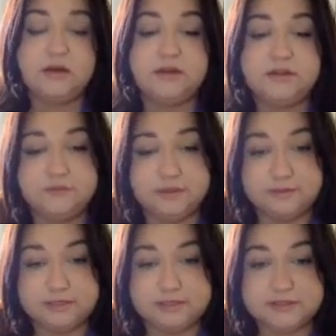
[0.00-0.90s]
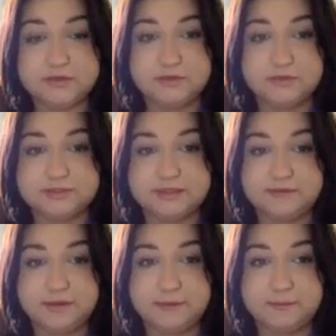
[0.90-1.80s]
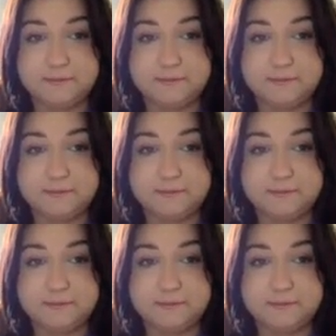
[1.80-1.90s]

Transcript: on the families who receive it?